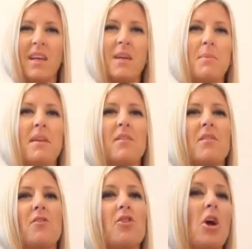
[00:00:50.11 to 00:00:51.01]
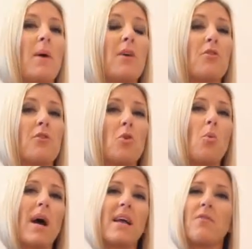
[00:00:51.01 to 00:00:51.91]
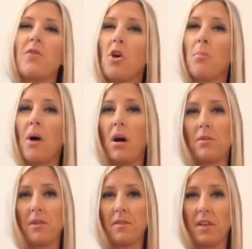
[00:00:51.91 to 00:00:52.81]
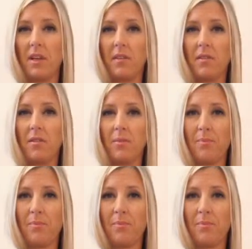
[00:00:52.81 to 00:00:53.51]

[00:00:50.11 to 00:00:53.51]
It means to go out of your way for your partner's needs.